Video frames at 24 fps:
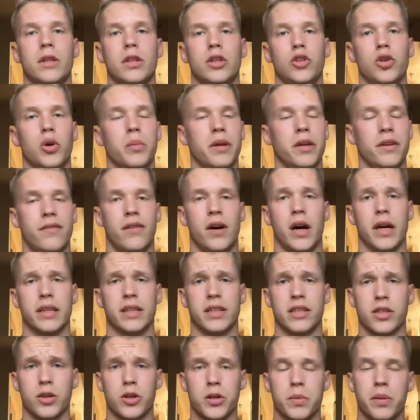you'll be fine.
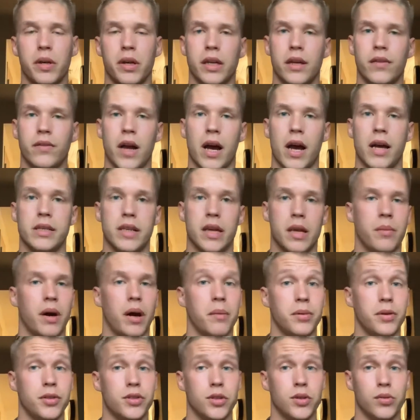Because there's plenty of guys in
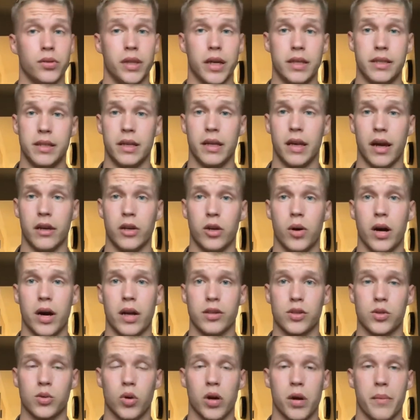my platoon that did not know how
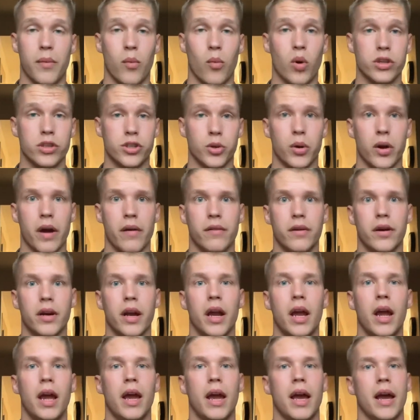to swim
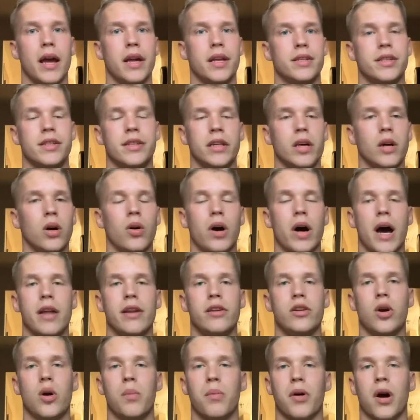whatsoever and still
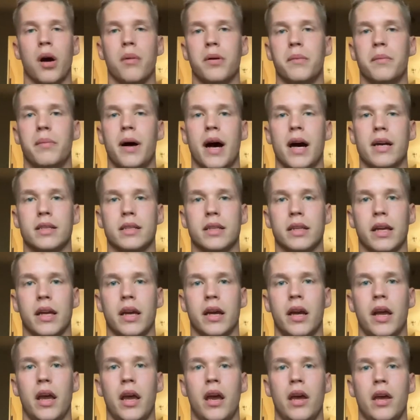had no problem passing
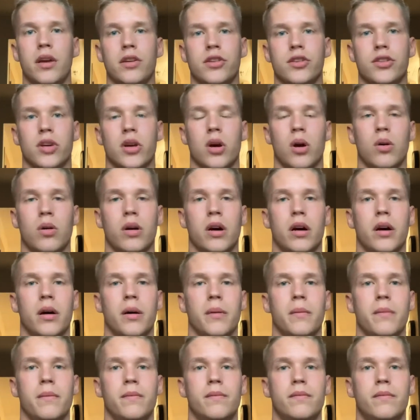it.
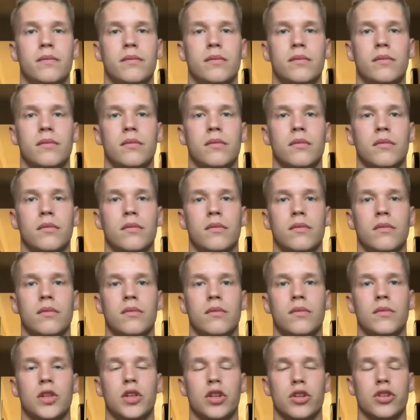So
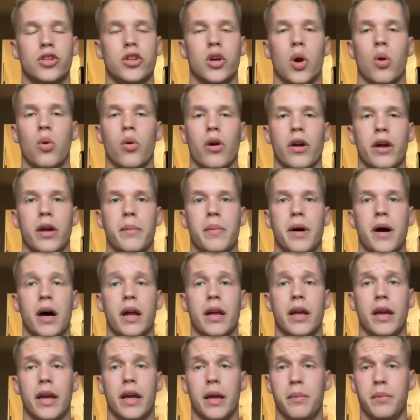just don't worry
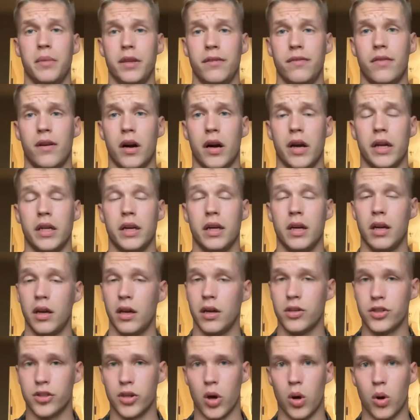about it and be fine.
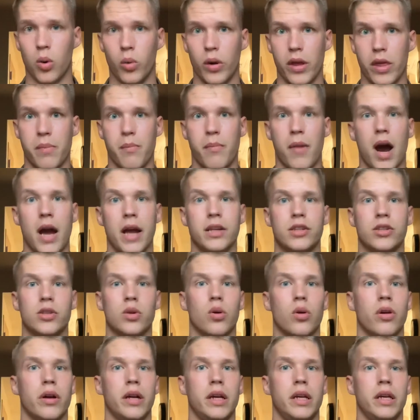So with my
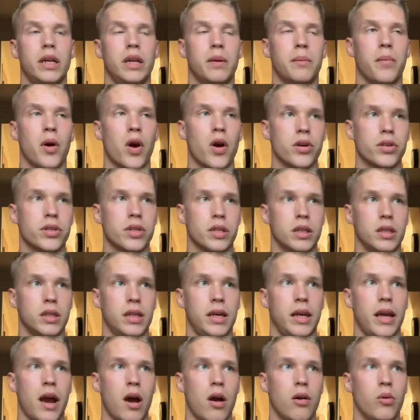story
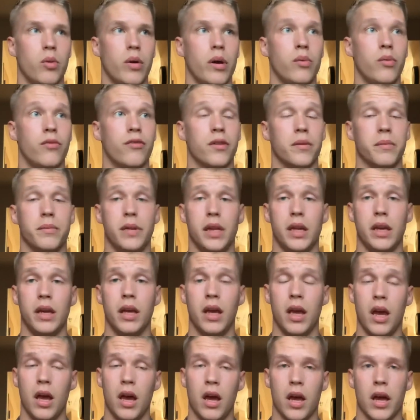personally, how it went for me
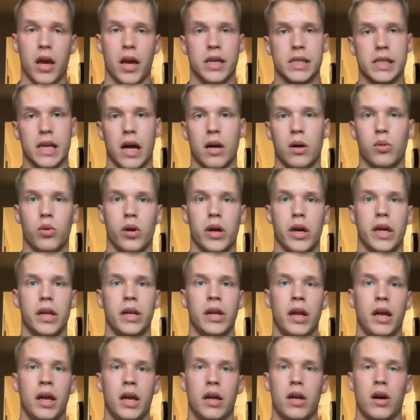is I went,
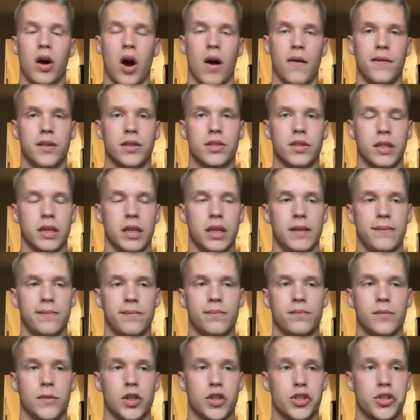obviously
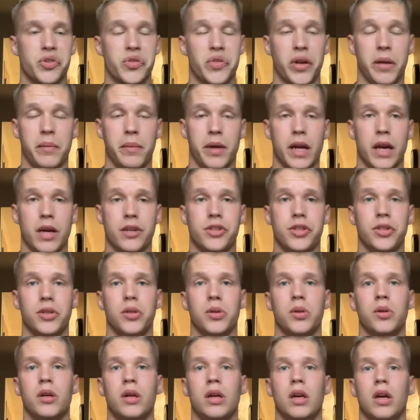they're screaming at
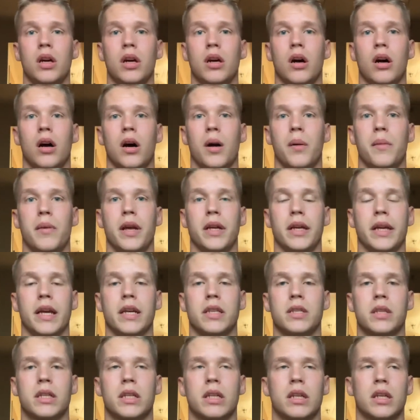you. It
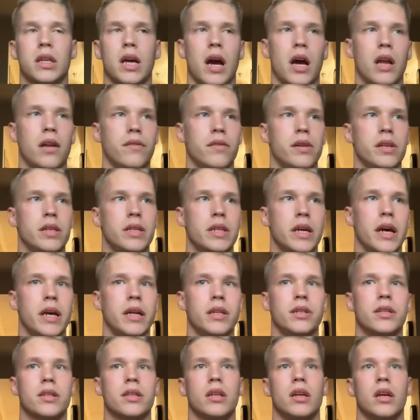gets kind of
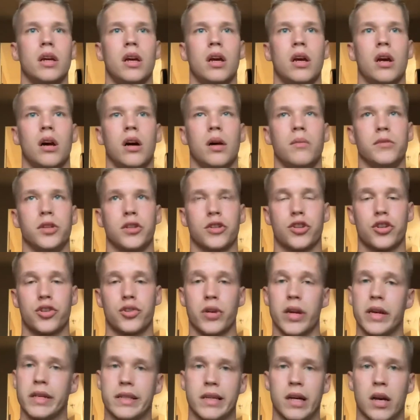intense. You're
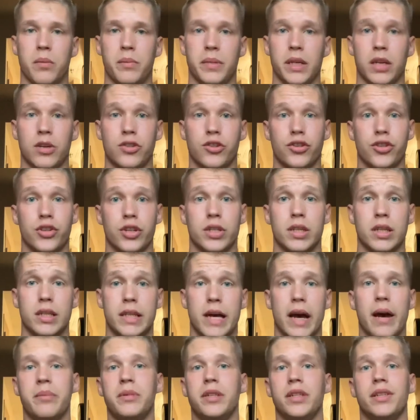stressed out because you're just
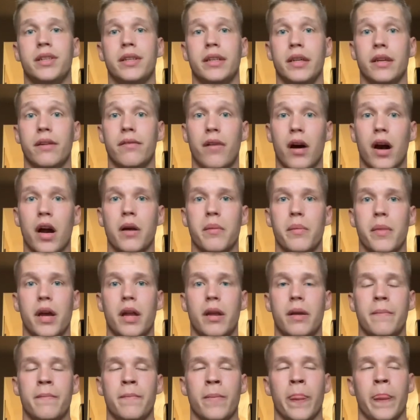adapting to the
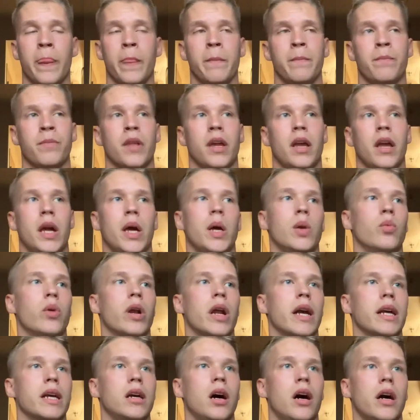environment. And when
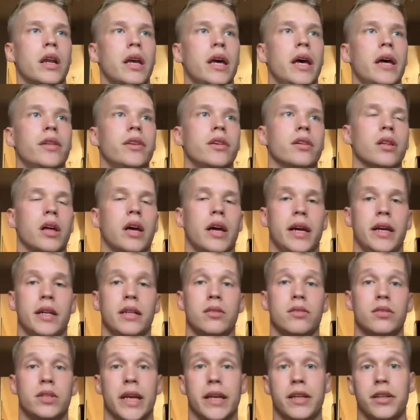I got in, they're
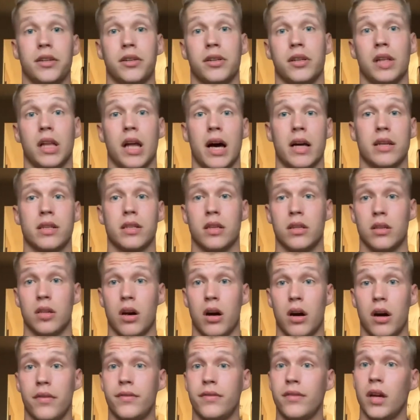like, take your glasses
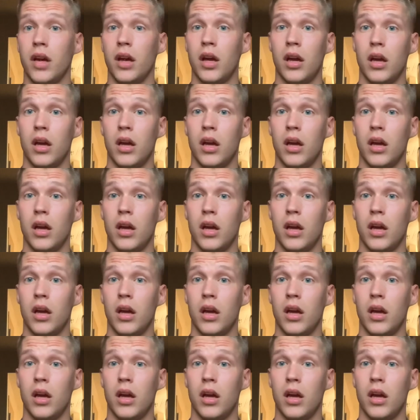off.